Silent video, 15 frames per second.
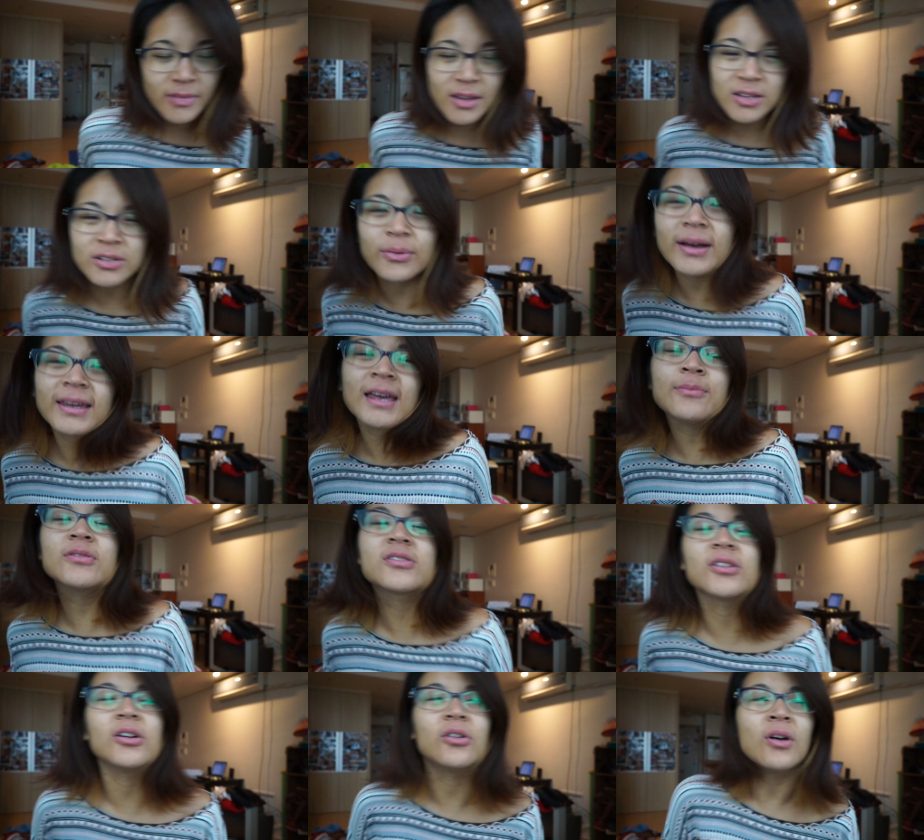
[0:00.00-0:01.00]
So when I came to
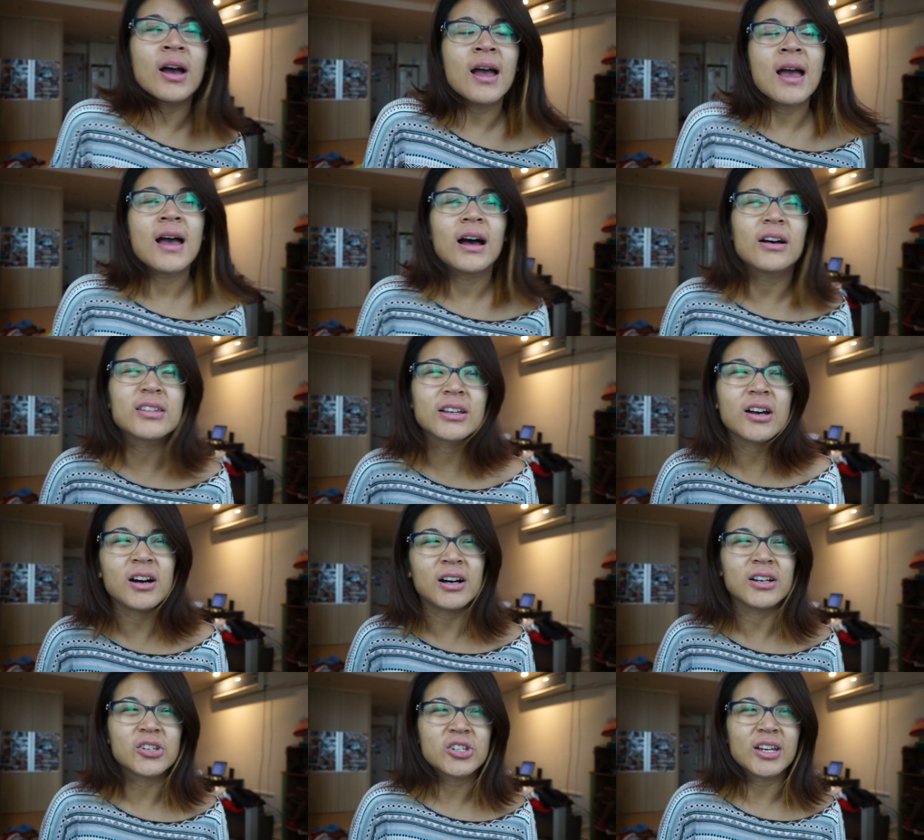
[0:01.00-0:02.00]
Seoul, I was like,
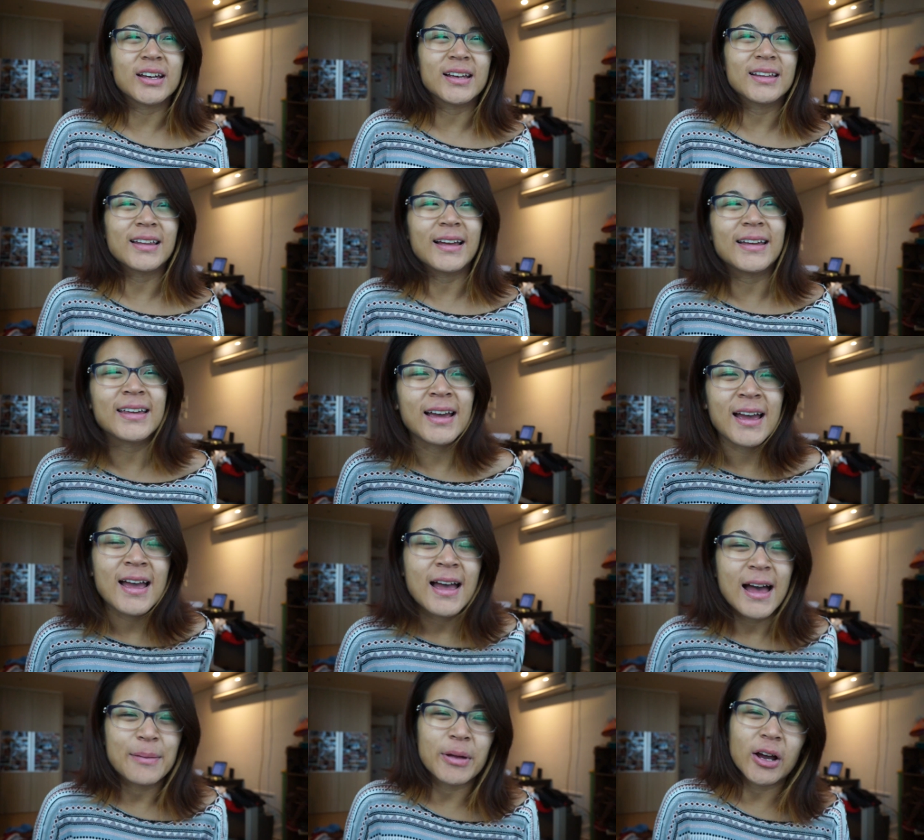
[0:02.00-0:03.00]
oh shit, like
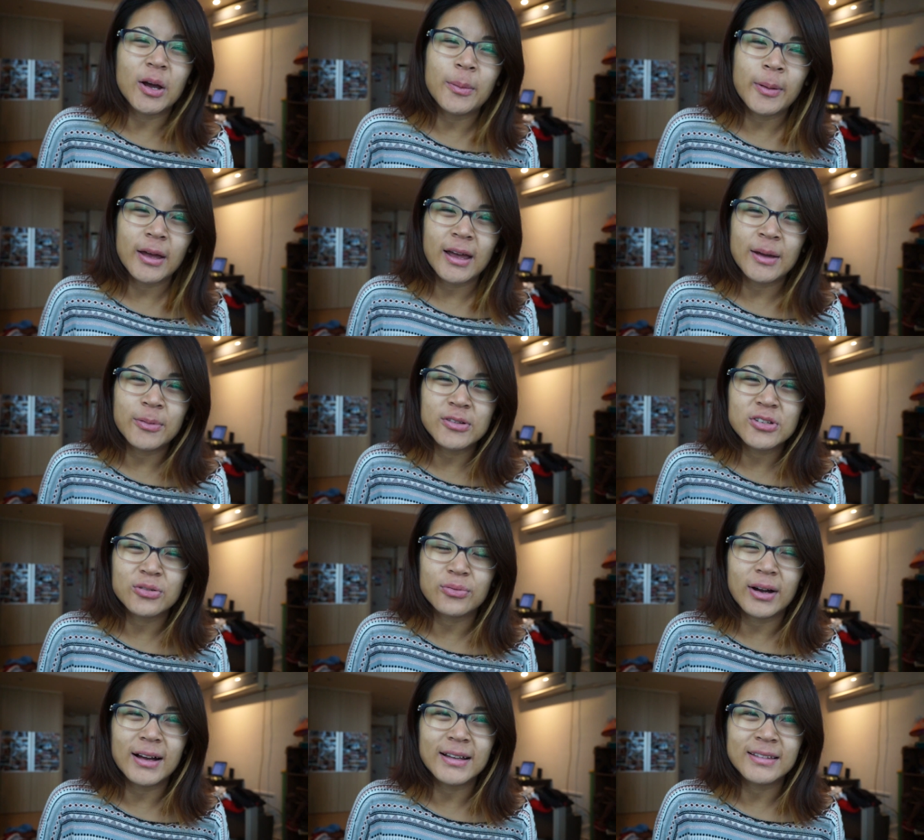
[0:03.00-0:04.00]
I'm not going to be able to
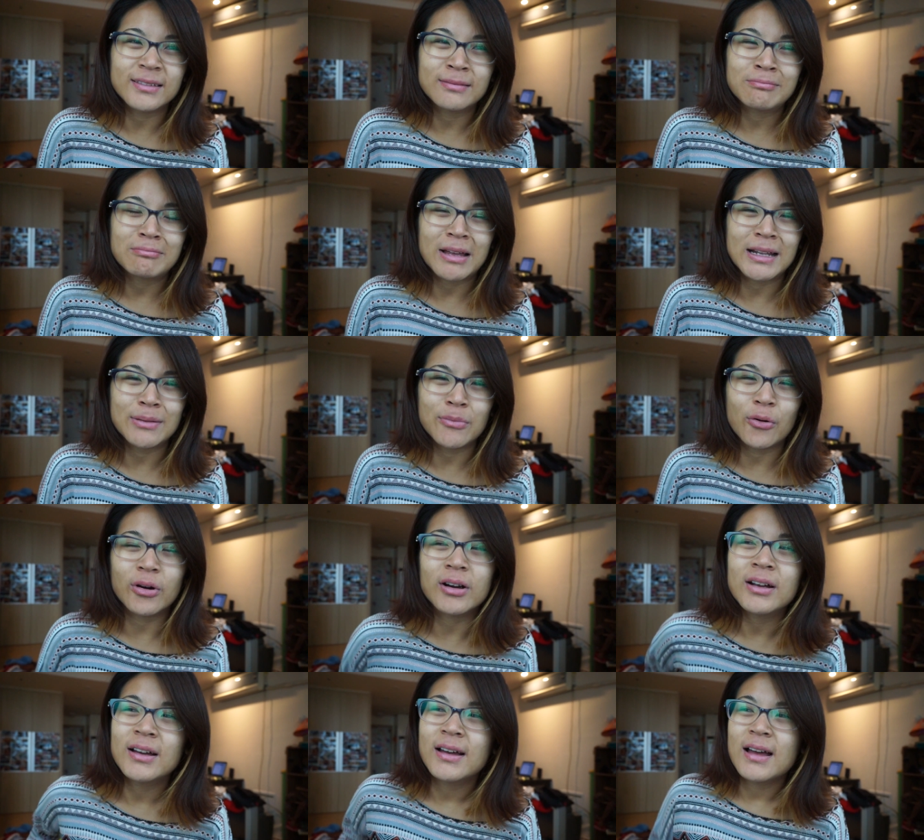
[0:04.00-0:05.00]
run
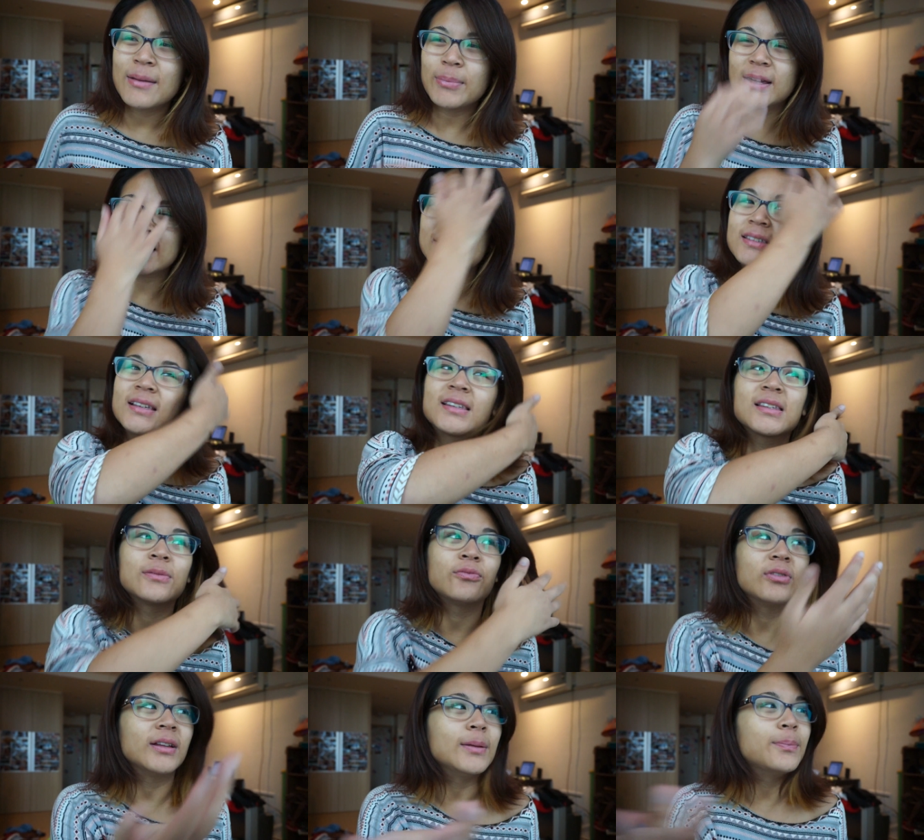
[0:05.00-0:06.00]
anymore because this is a
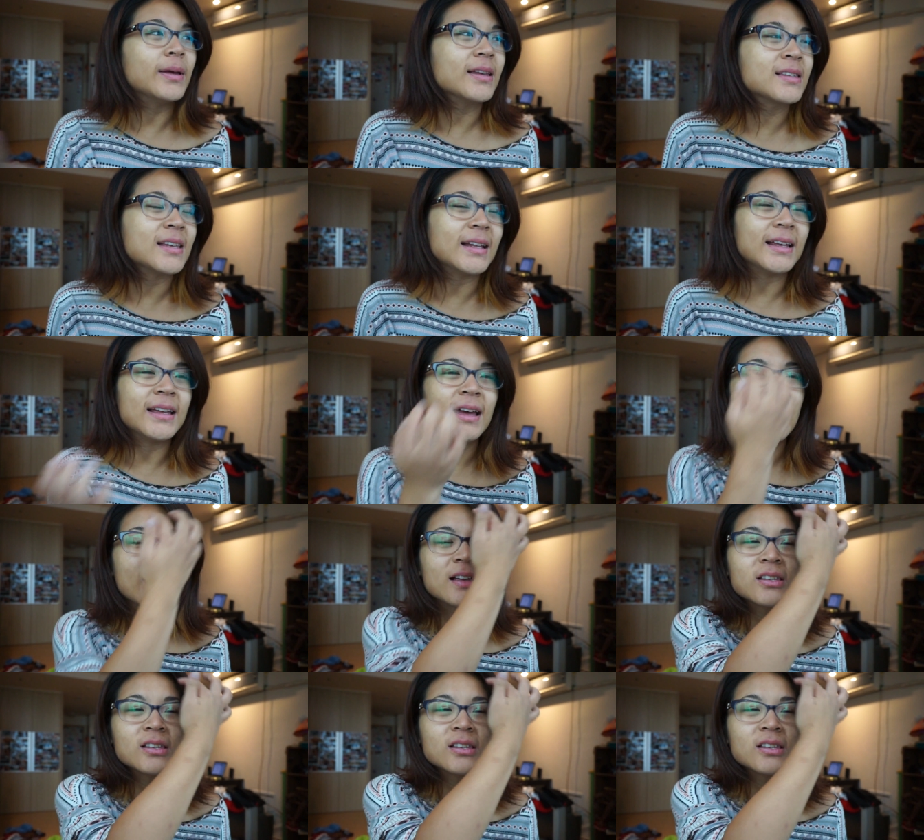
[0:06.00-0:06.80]
really big city.